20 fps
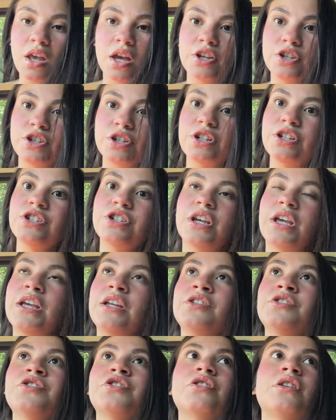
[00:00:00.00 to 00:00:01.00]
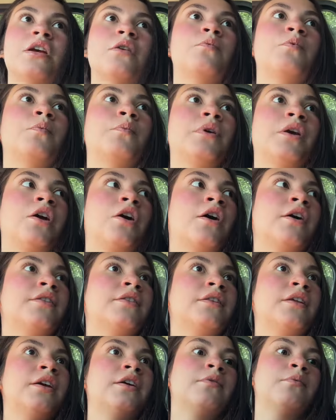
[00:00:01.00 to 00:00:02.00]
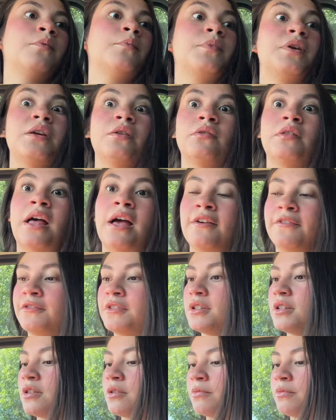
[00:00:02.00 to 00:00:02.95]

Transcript: I should have changed like when we got there, when we left the